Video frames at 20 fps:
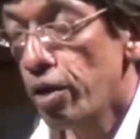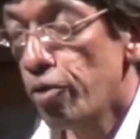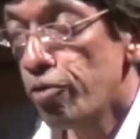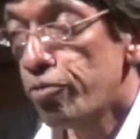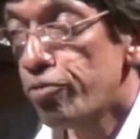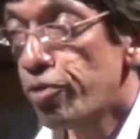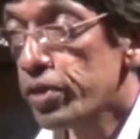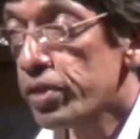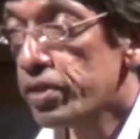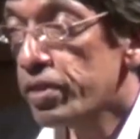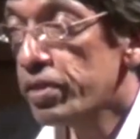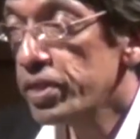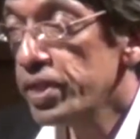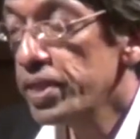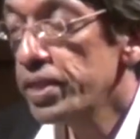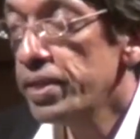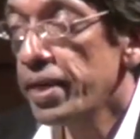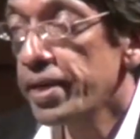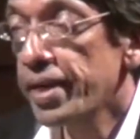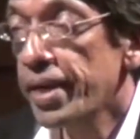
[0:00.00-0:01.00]
For
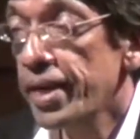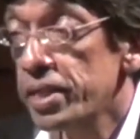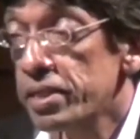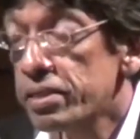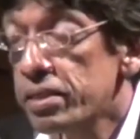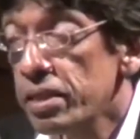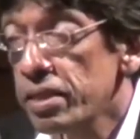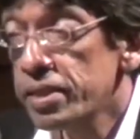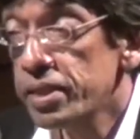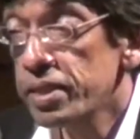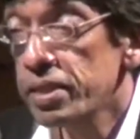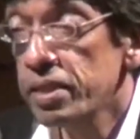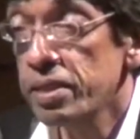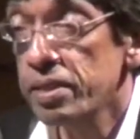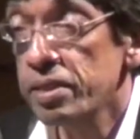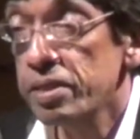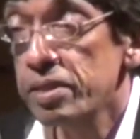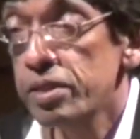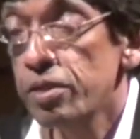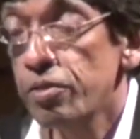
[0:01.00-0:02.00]
3 decades, 30
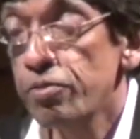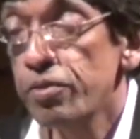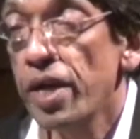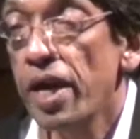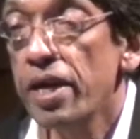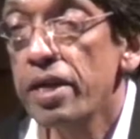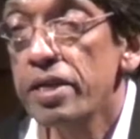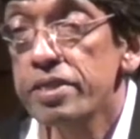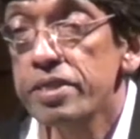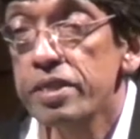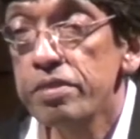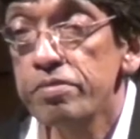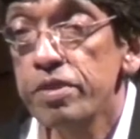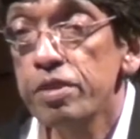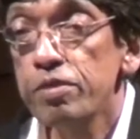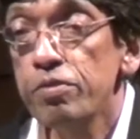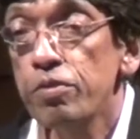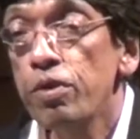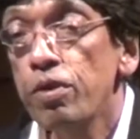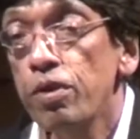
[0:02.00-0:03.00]
years, we had a
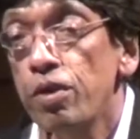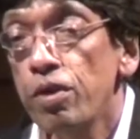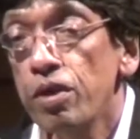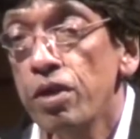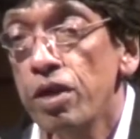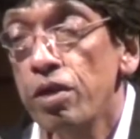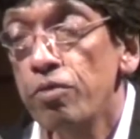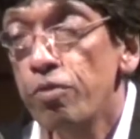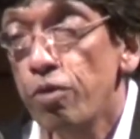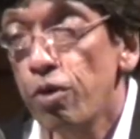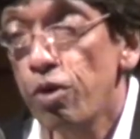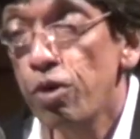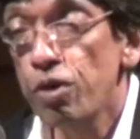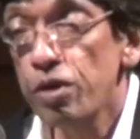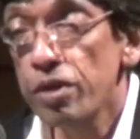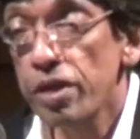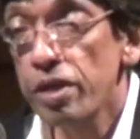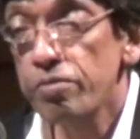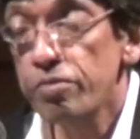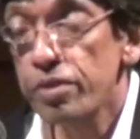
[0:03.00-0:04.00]
civil war, a war
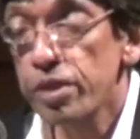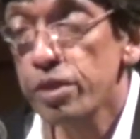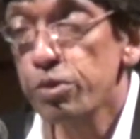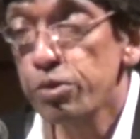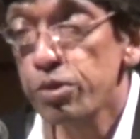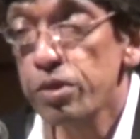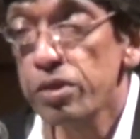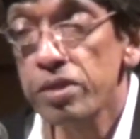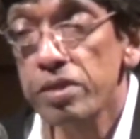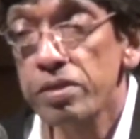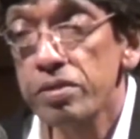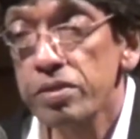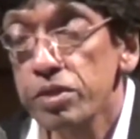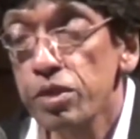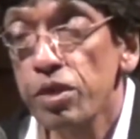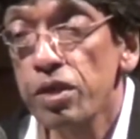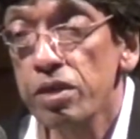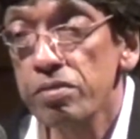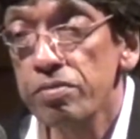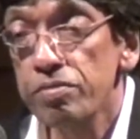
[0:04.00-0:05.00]
that we couldn't
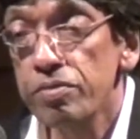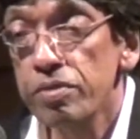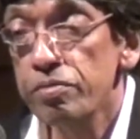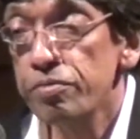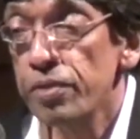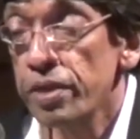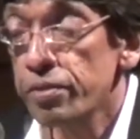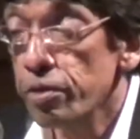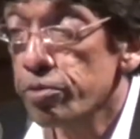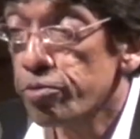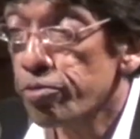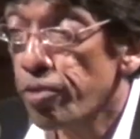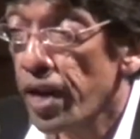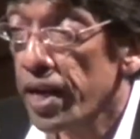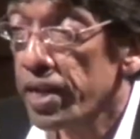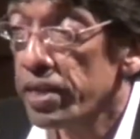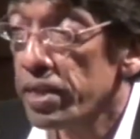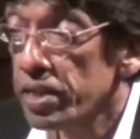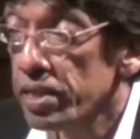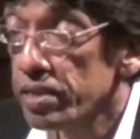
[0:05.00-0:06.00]
resolve. That was
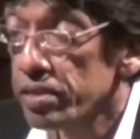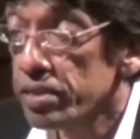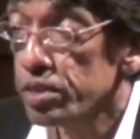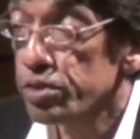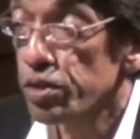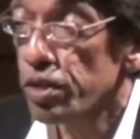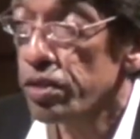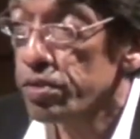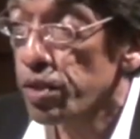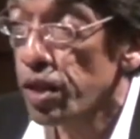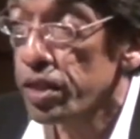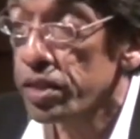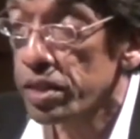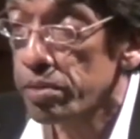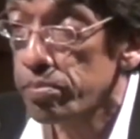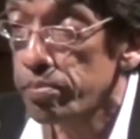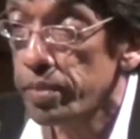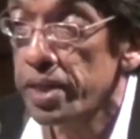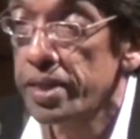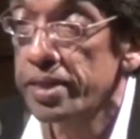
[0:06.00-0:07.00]
finally resolved on the
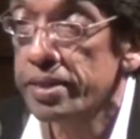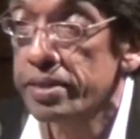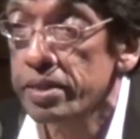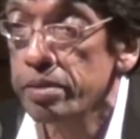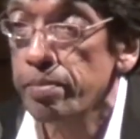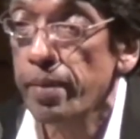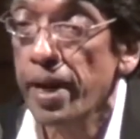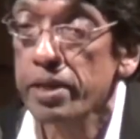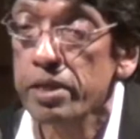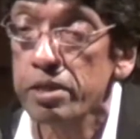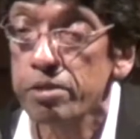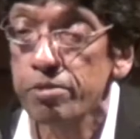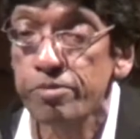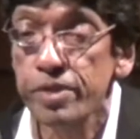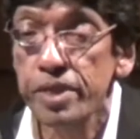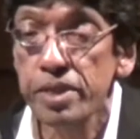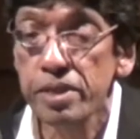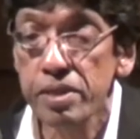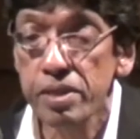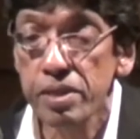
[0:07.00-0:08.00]
military
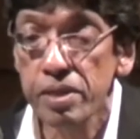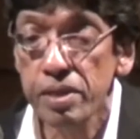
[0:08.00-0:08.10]
battlefield.